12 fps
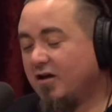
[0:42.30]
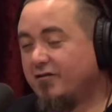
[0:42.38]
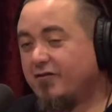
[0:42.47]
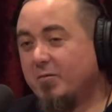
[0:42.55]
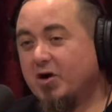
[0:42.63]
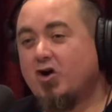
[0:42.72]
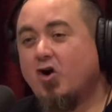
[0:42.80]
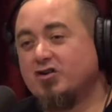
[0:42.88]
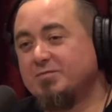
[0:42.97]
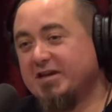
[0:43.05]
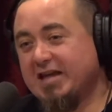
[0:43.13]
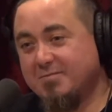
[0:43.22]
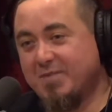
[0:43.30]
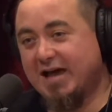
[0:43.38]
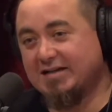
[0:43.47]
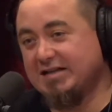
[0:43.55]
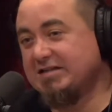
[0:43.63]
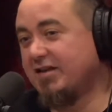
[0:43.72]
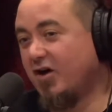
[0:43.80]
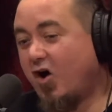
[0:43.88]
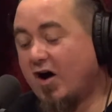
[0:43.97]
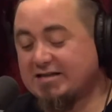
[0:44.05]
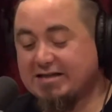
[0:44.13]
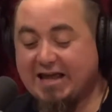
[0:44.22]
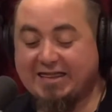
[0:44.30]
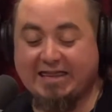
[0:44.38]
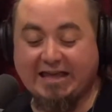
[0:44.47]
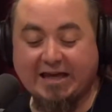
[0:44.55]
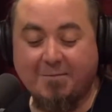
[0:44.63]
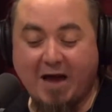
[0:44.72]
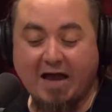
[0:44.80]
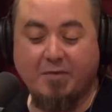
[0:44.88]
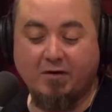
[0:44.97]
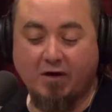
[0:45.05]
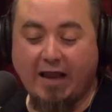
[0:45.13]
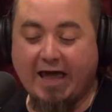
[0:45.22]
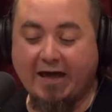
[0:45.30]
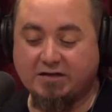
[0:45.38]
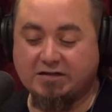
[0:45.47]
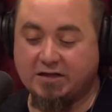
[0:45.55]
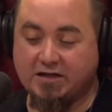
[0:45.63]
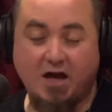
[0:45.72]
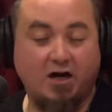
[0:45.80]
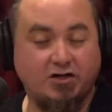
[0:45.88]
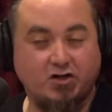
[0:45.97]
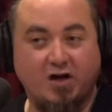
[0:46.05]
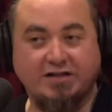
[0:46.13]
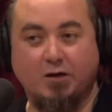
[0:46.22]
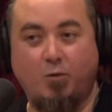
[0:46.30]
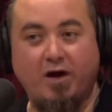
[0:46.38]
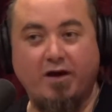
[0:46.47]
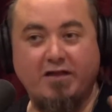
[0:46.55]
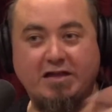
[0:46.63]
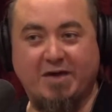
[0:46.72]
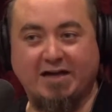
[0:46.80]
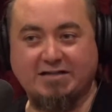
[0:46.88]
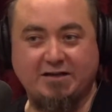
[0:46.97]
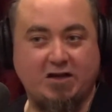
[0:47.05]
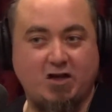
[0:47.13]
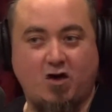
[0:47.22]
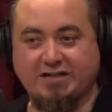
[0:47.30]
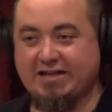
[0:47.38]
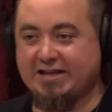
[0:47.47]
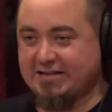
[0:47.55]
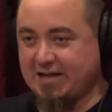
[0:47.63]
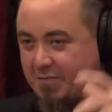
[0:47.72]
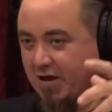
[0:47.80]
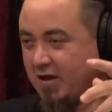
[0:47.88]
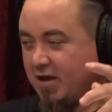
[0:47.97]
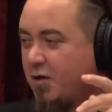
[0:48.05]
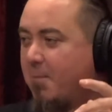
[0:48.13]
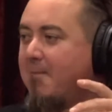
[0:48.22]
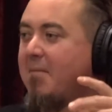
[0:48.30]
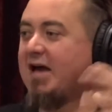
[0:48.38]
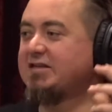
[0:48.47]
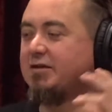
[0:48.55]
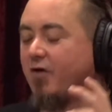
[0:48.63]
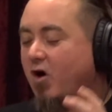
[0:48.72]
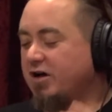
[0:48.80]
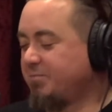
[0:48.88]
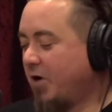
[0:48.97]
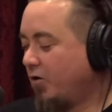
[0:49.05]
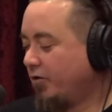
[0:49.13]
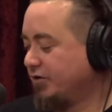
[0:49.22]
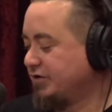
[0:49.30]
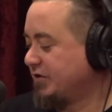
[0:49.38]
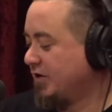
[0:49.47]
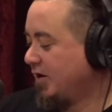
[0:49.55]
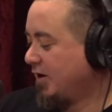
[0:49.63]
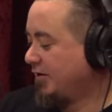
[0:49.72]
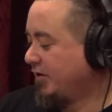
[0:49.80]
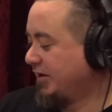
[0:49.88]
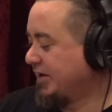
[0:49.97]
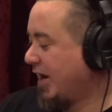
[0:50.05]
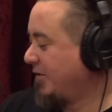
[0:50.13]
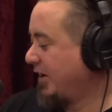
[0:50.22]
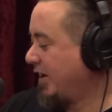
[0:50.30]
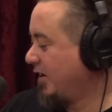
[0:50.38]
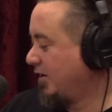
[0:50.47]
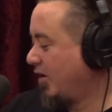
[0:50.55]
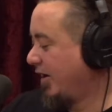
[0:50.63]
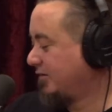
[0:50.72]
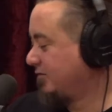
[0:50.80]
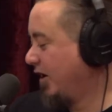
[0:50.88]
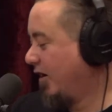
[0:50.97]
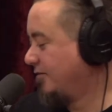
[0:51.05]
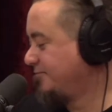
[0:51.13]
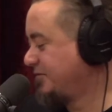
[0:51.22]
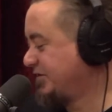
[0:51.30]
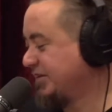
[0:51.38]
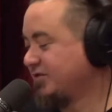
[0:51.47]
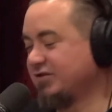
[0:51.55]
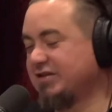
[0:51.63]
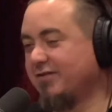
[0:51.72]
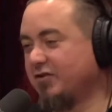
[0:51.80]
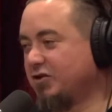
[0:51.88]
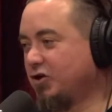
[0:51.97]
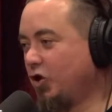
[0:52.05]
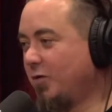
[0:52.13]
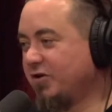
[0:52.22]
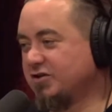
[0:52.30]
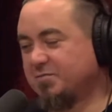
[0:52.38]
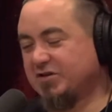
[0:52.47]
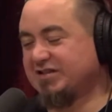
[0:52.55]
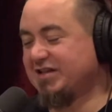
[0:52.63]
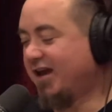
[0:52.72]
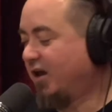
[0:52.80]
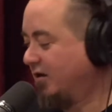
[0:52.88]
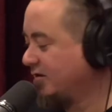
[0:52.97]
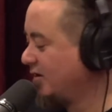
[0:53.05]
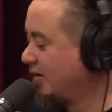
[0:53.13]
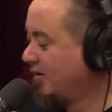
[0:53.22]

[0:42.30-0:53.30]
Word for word: from a cosmic impact into the ice, and they think it may be related to the Younger Dryas. So one of the impacts into the ice kicks up massive ice boulders that are coming in at, like, you know, 6 or 7 kilometers per second